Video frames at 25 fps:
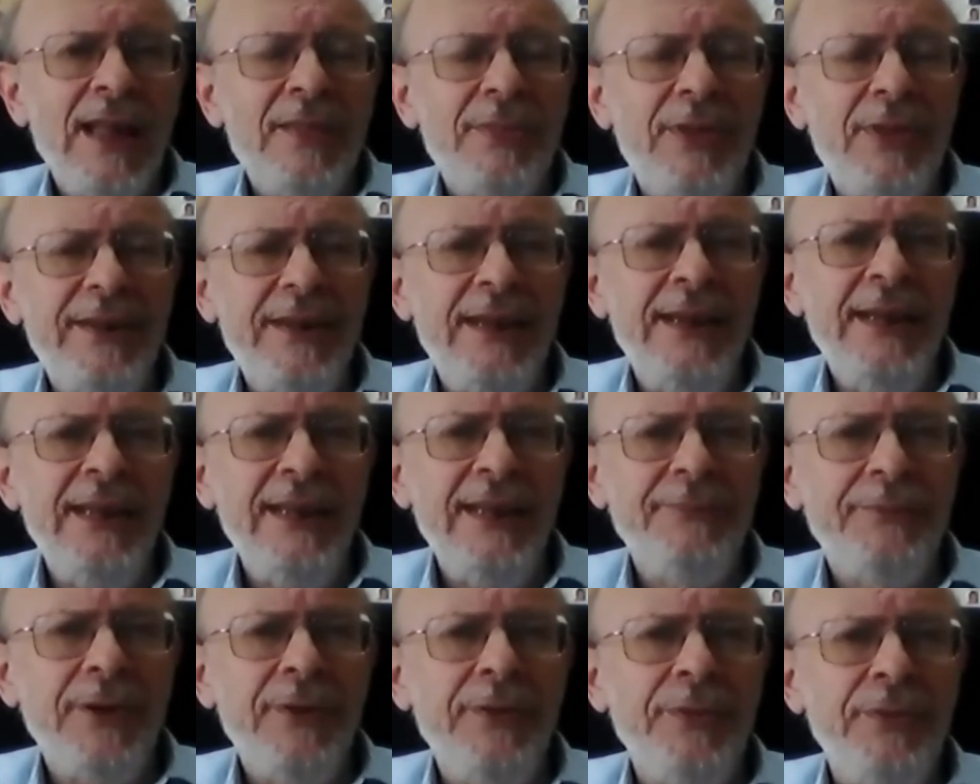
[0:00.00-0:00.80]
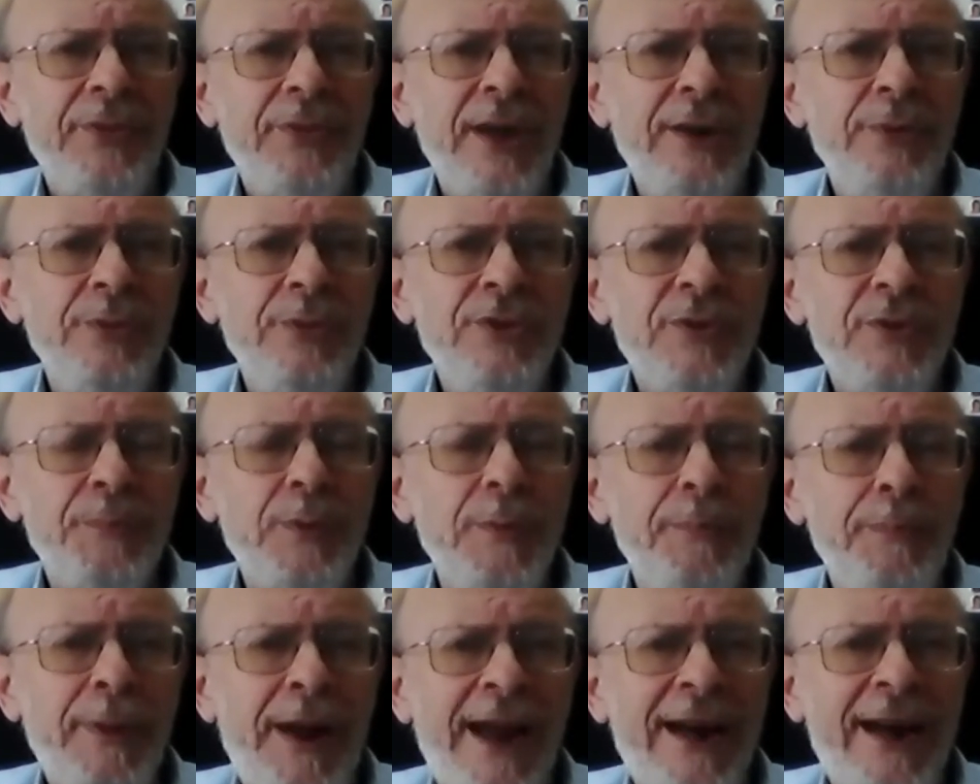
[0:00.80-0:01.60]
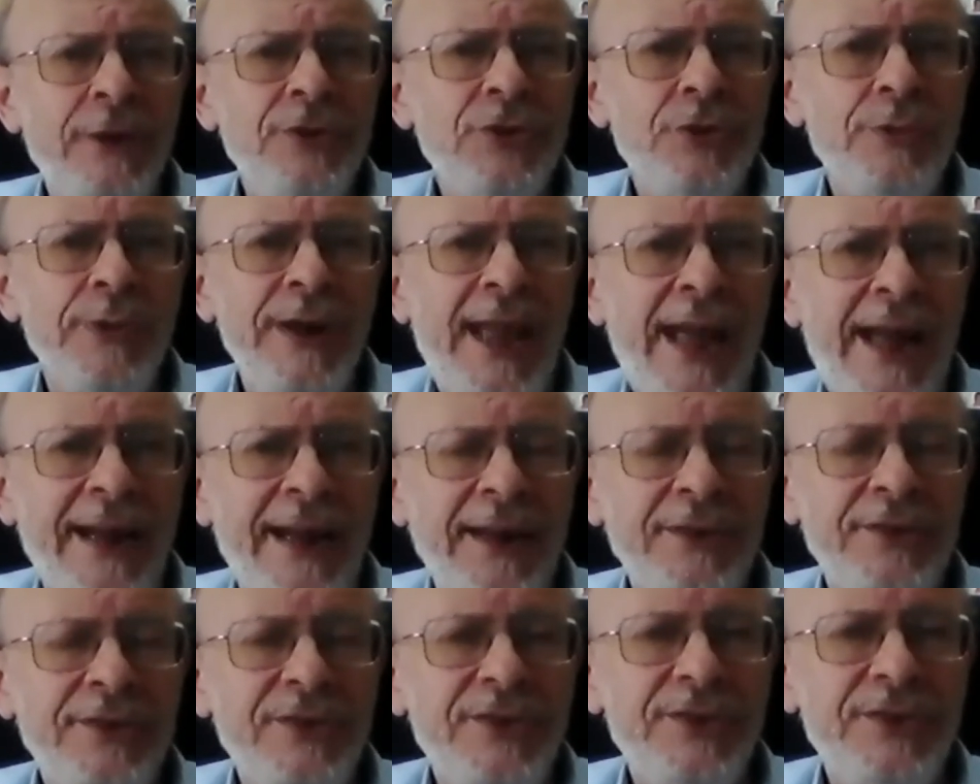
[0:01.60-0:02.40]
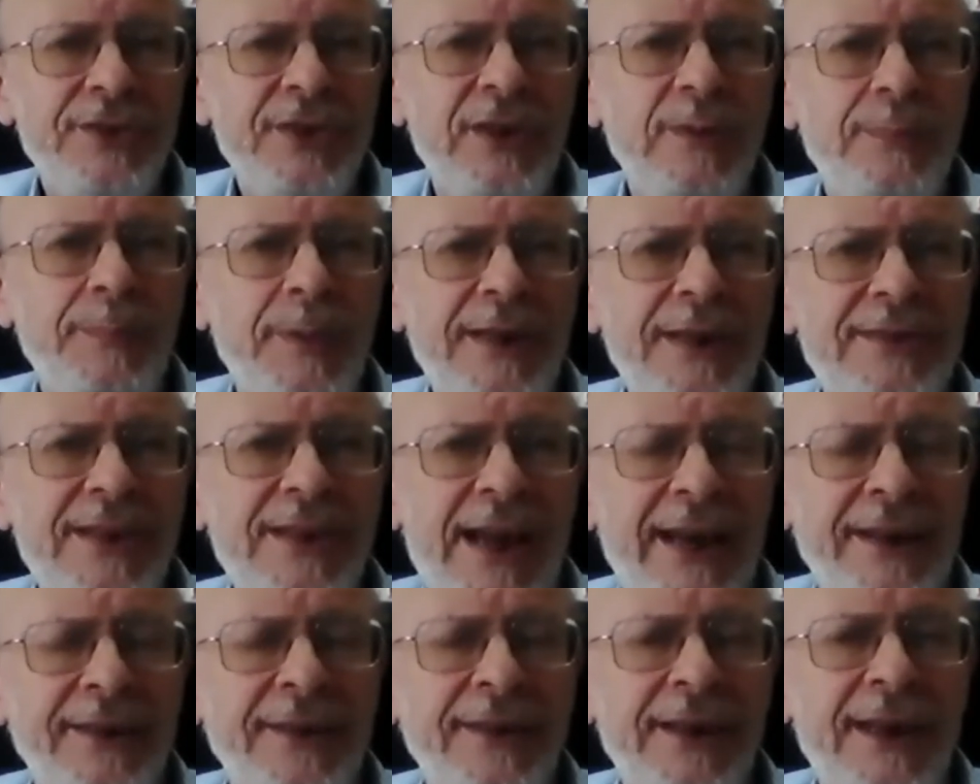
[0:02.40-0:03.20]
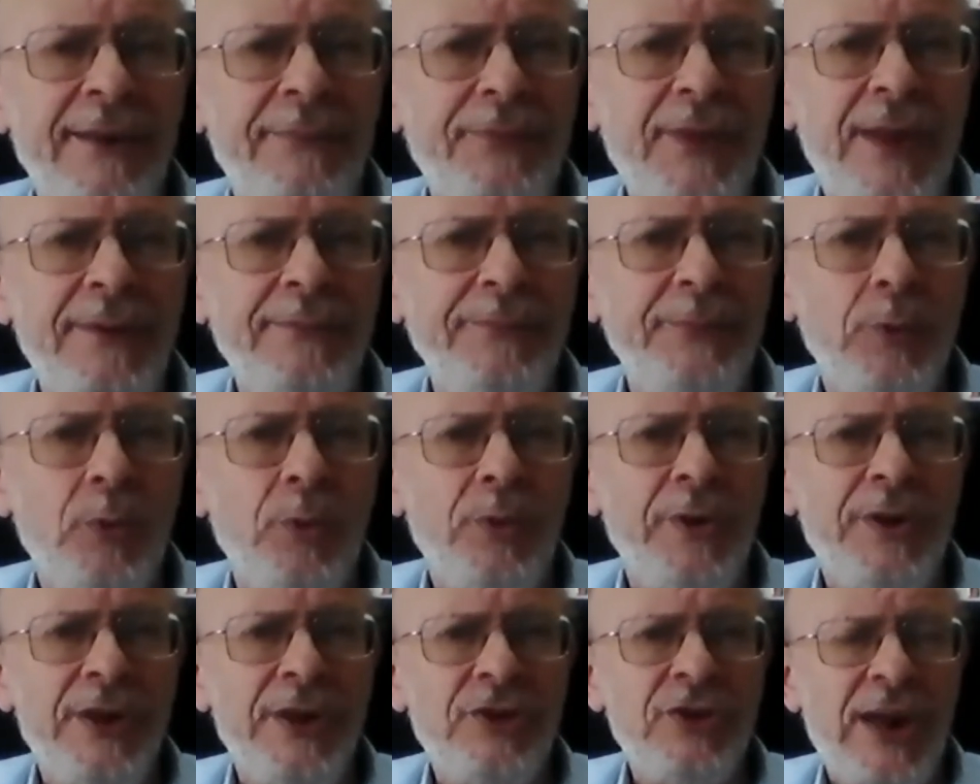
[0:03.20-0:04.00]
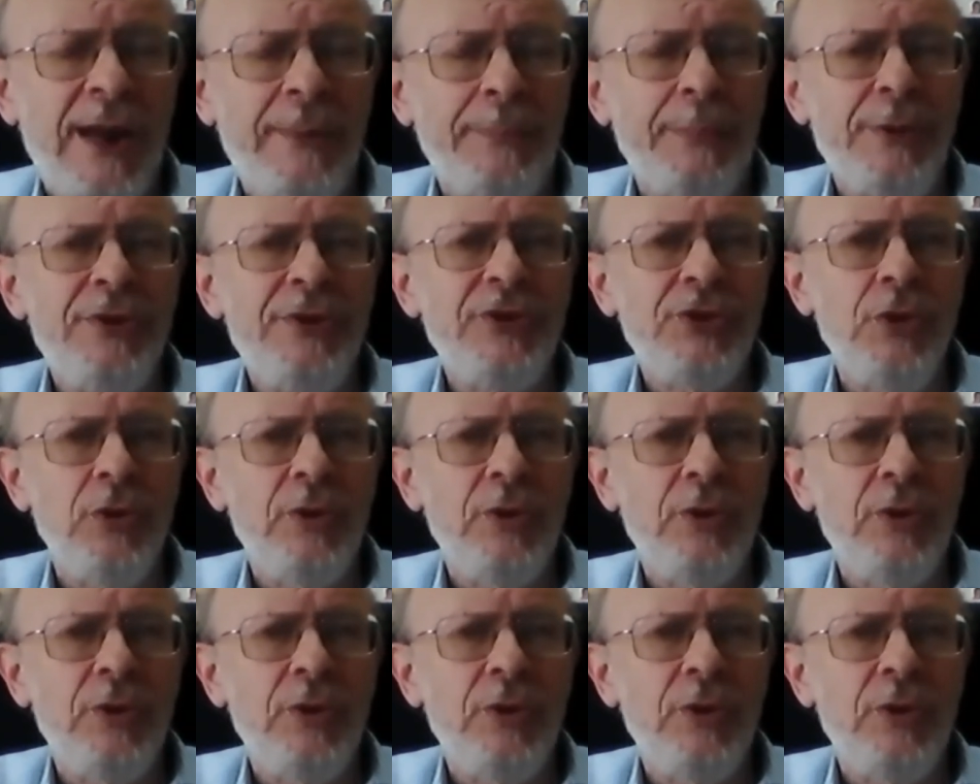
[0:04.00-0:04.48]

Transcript: that even those preparatory acts can be done if they fall on a Shabbos.